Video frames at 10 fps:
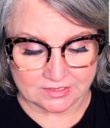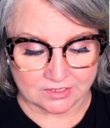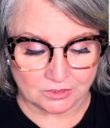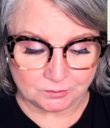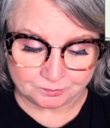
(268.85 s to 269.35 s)

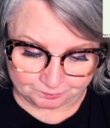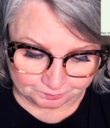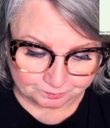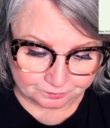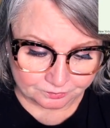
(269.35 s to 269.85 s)
So
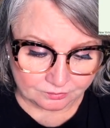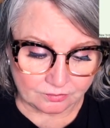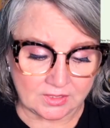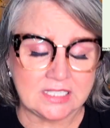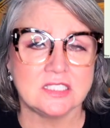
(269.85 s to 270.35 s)

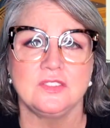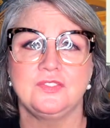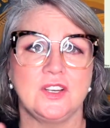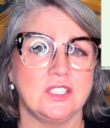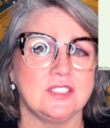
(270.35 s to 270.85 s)
it's the
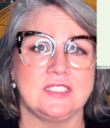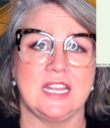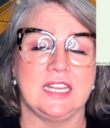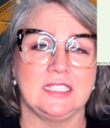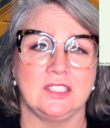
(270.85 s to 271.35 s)
first
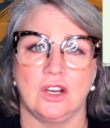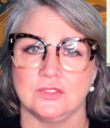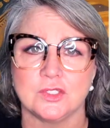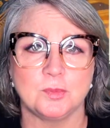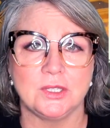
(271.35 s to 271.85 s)
day
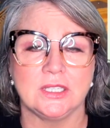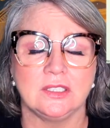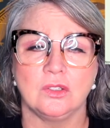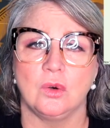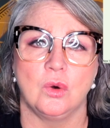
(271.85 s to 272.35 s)
of
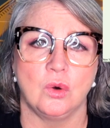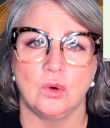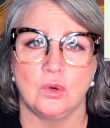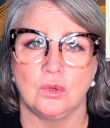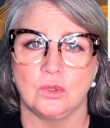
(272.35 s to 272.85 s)
spring
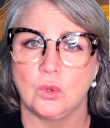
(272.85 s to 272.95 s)
or